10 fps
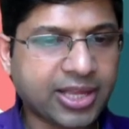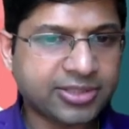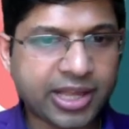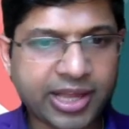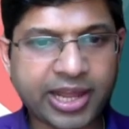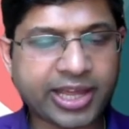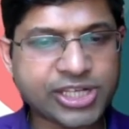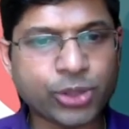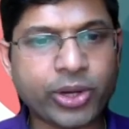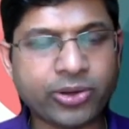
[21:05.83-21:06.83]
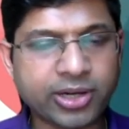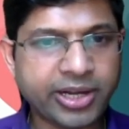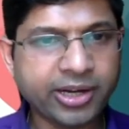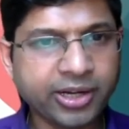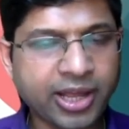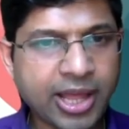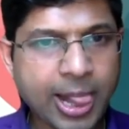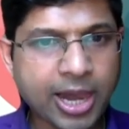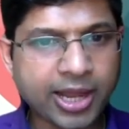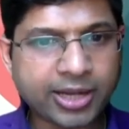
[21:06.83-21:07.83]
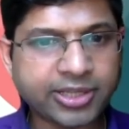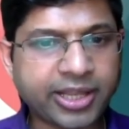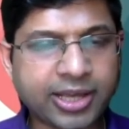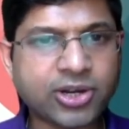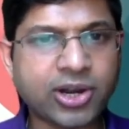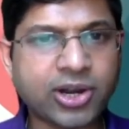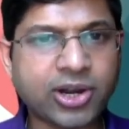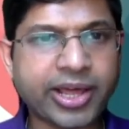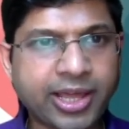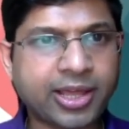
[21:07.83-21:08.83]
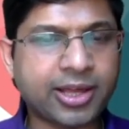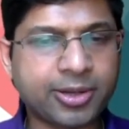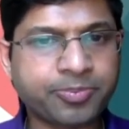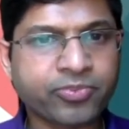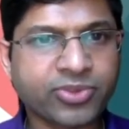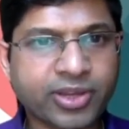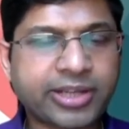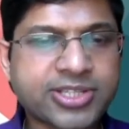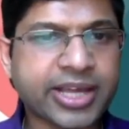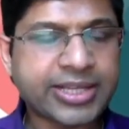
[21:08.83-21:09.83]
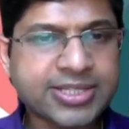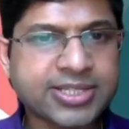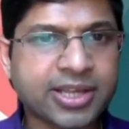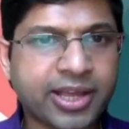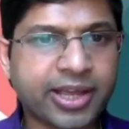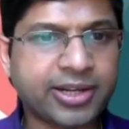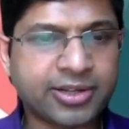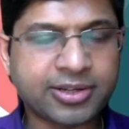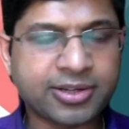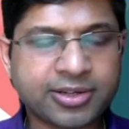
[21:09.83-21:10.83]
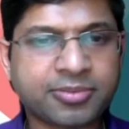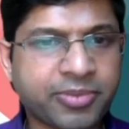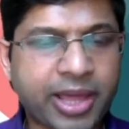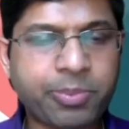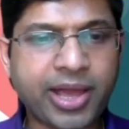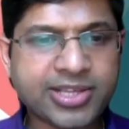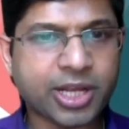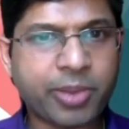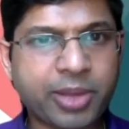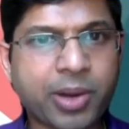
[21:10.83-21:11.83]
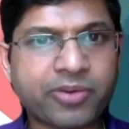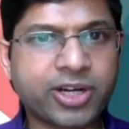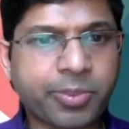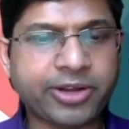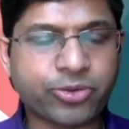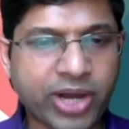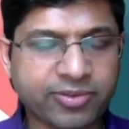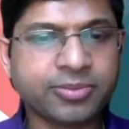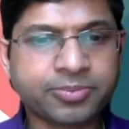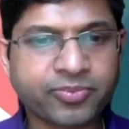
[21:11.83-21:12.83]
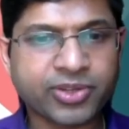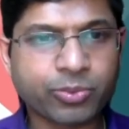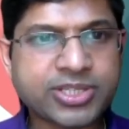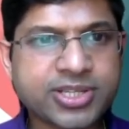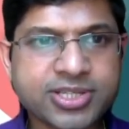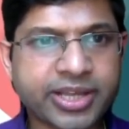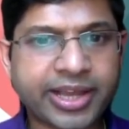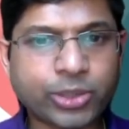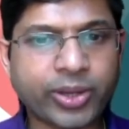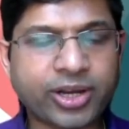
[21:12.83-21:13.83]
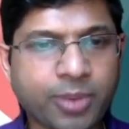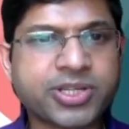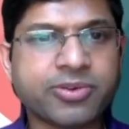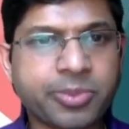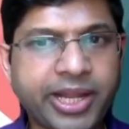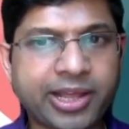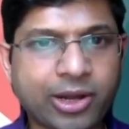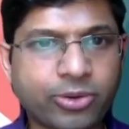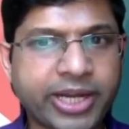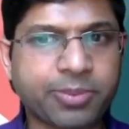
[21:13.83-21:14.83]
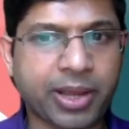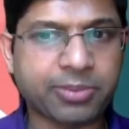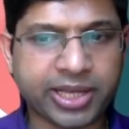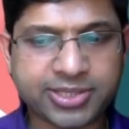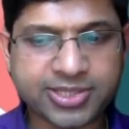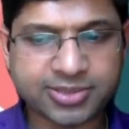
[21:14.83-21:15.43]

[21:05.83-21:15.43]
like I showed you earlier, and the underlying insights and APIs are being powered by Unravel, which is end-to-end observability around data pipelines.